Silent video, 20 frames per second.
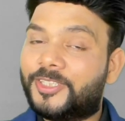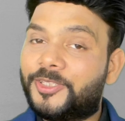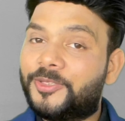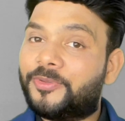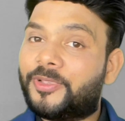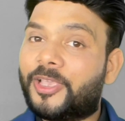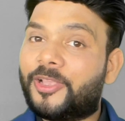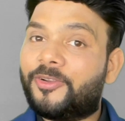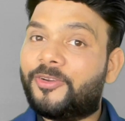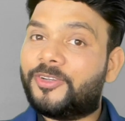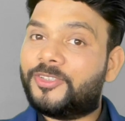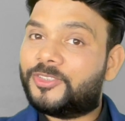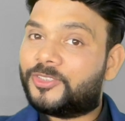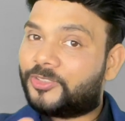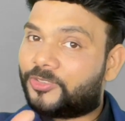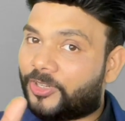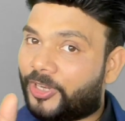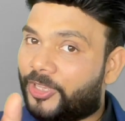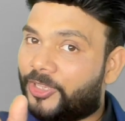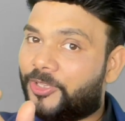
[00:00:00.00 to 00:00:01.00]
You cannot
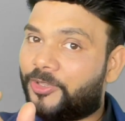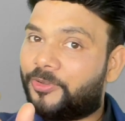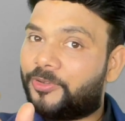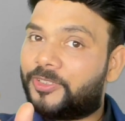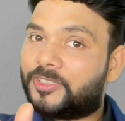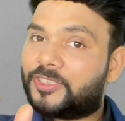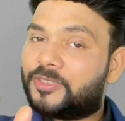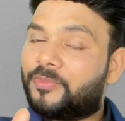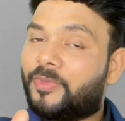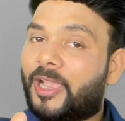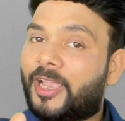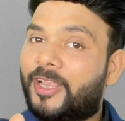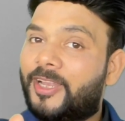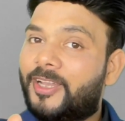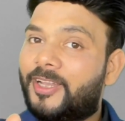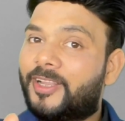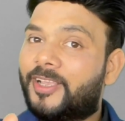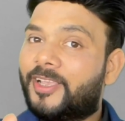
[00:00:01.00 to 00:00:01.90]
shrink your smile,